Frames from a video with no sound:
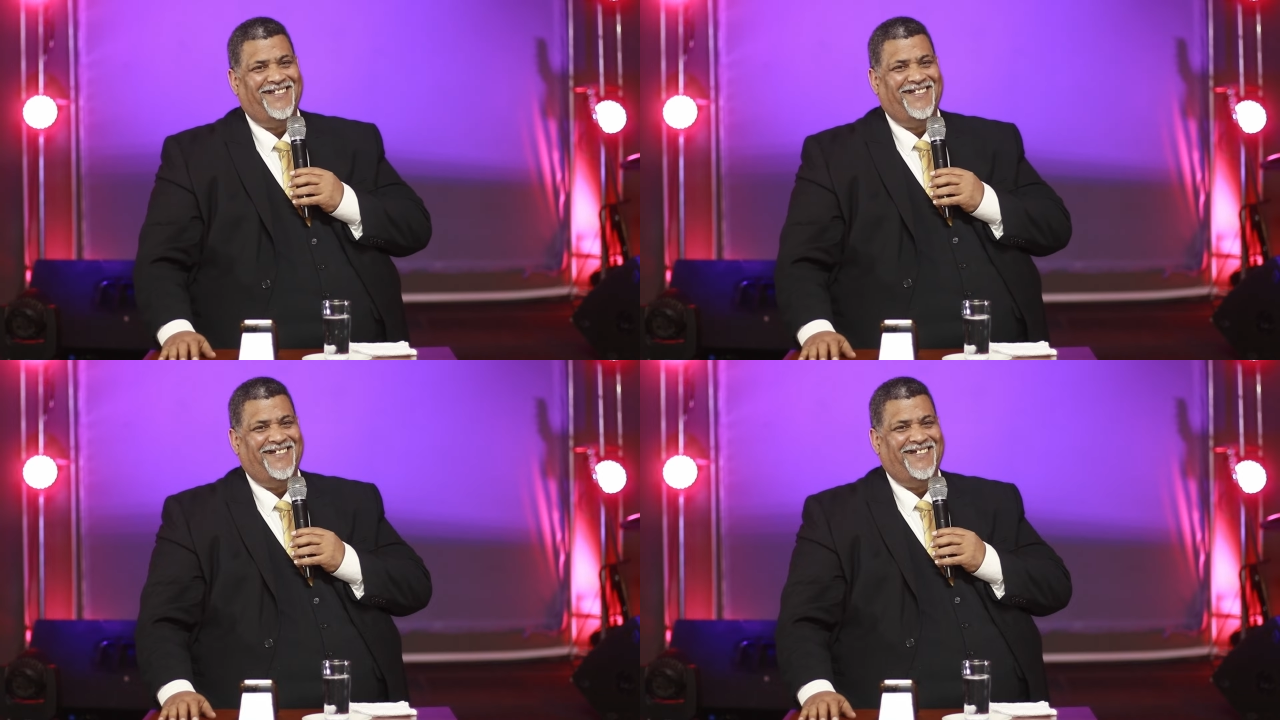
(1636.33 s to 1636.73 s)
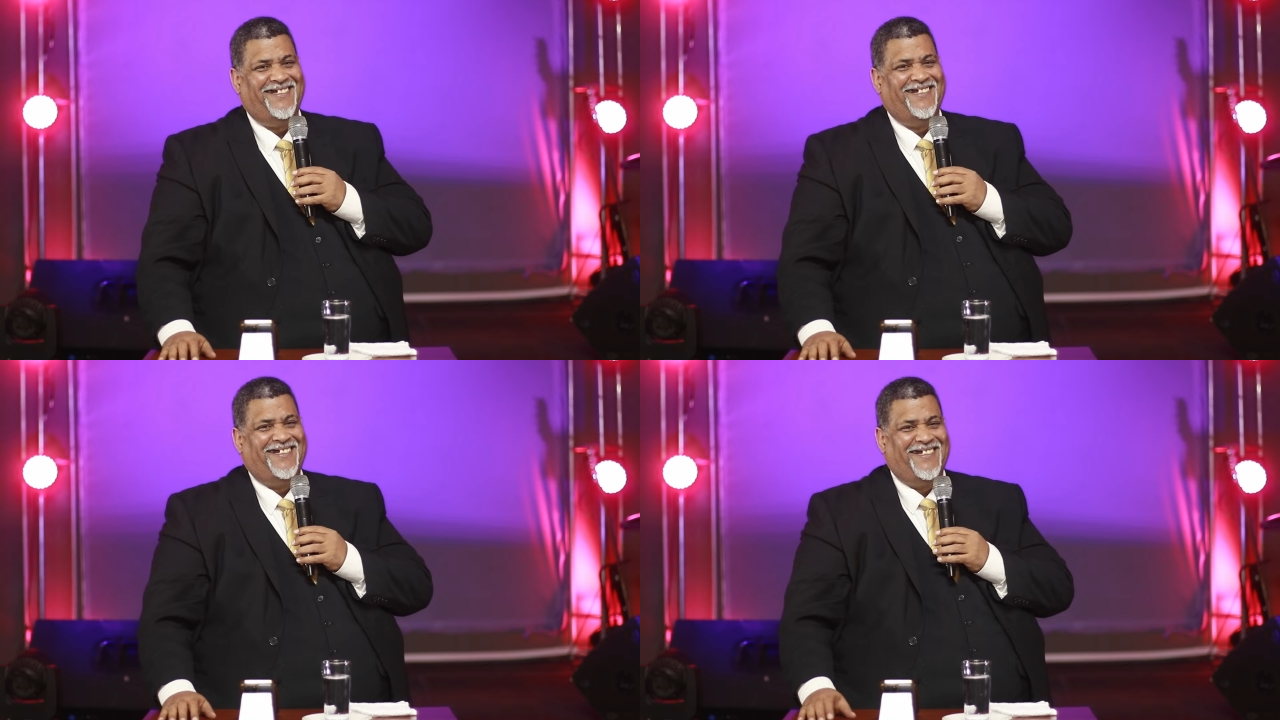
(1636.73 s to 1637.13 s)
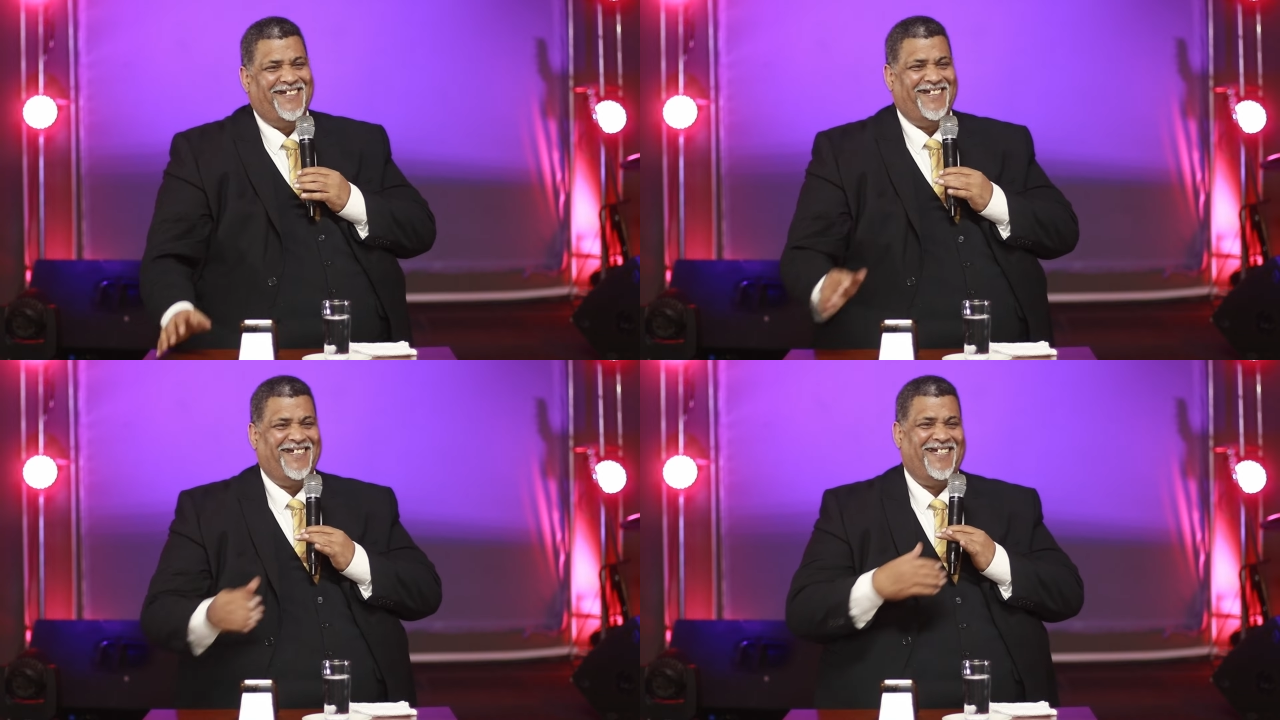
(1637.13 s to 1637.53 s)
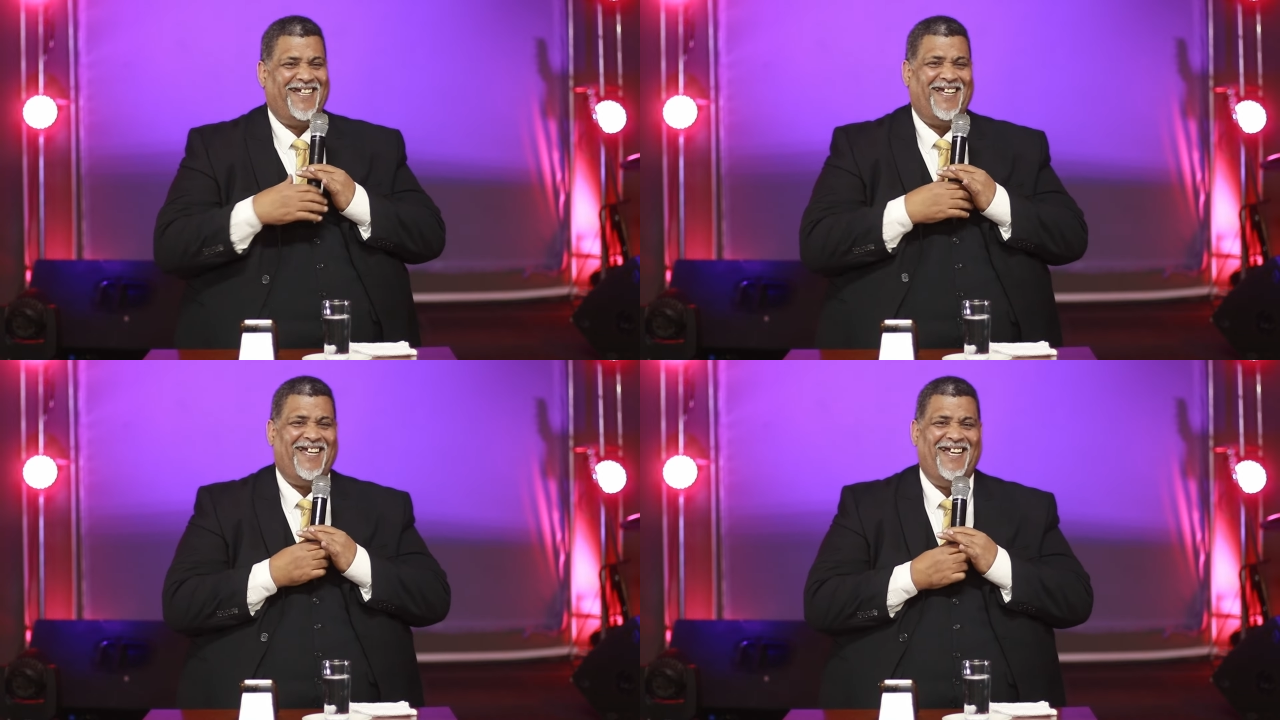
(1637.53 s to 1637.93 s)

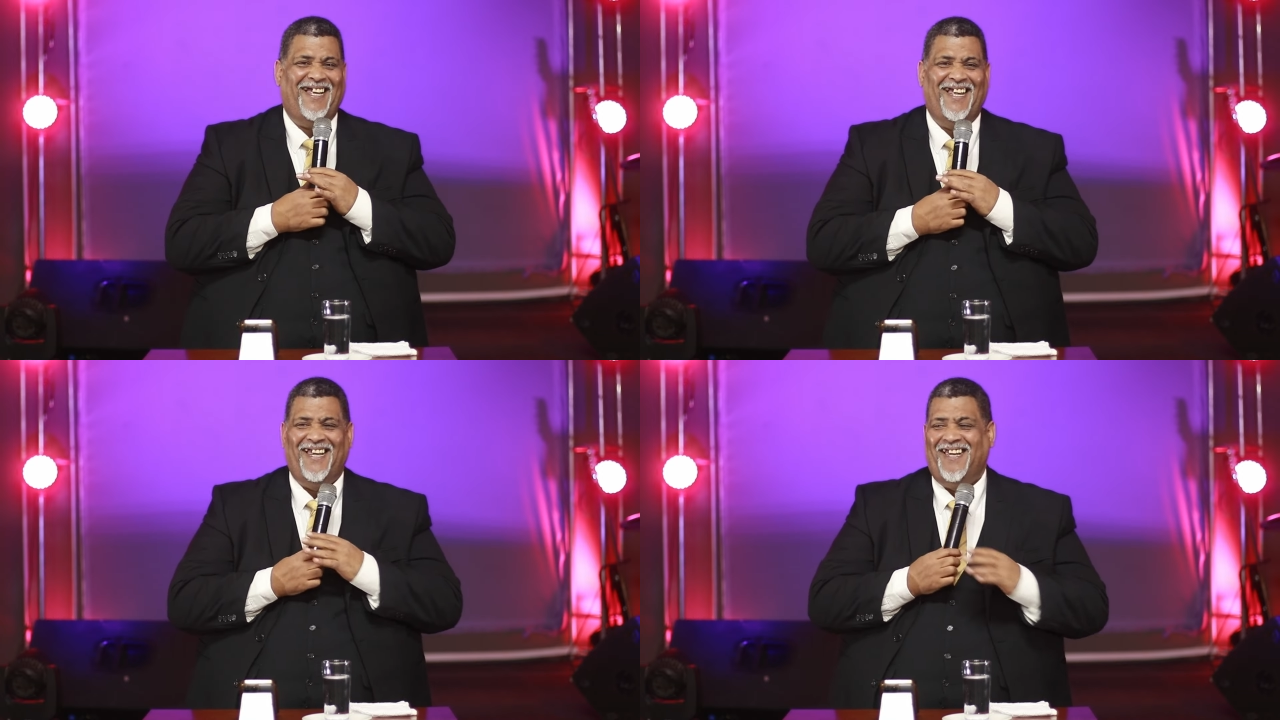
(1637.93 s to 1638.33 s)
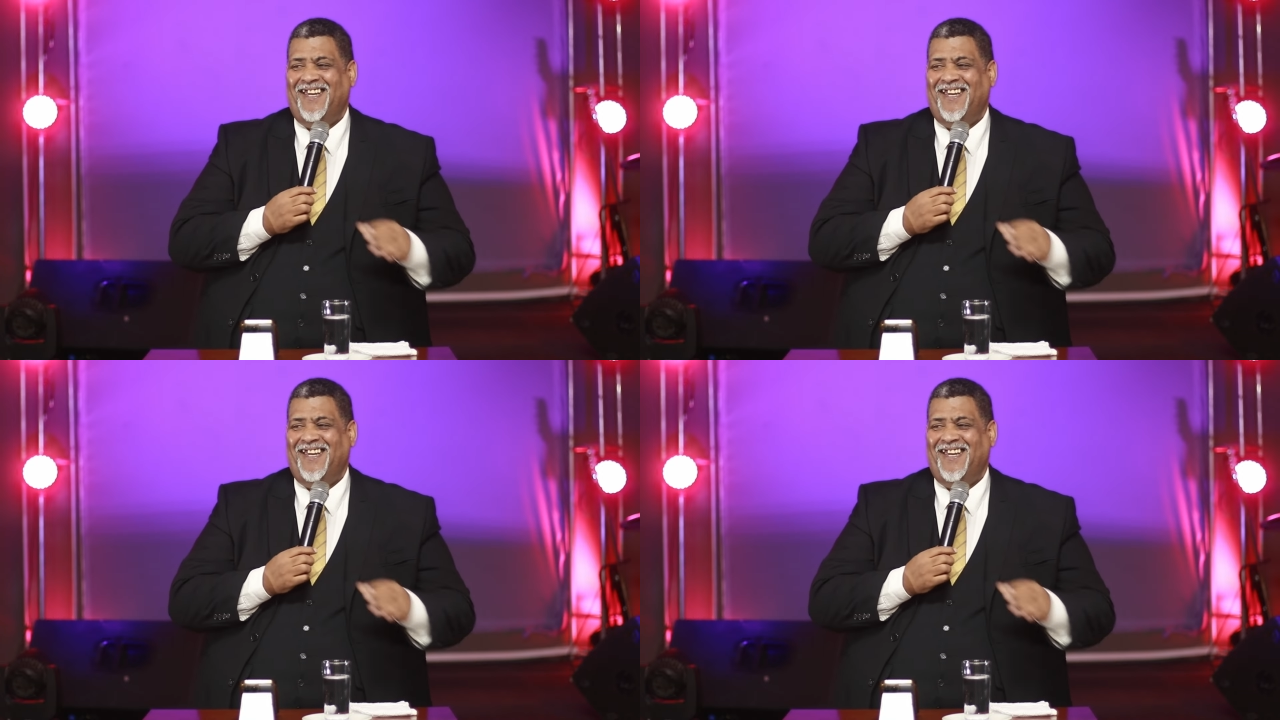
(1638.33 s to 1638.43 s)
Nothing is said.